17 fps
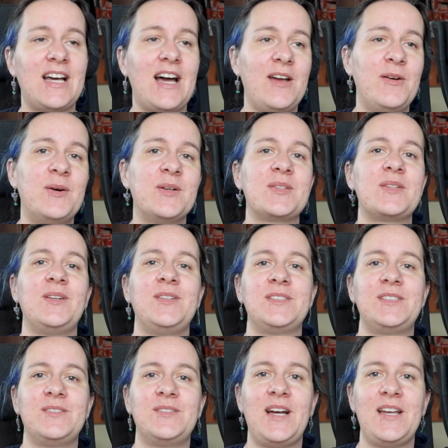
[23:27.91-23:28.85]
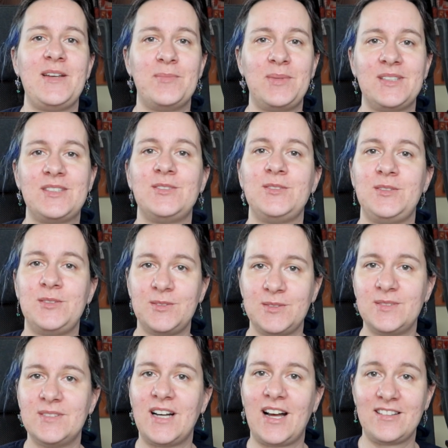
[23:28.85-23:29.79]
I was also able to
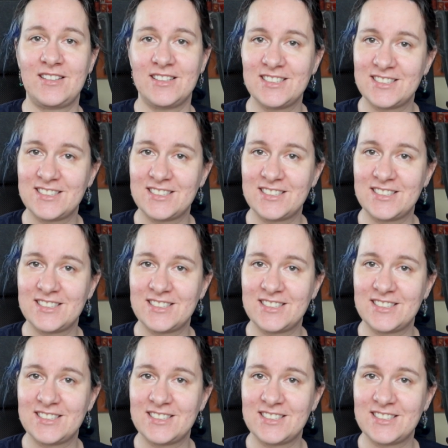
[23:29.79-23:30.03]
do other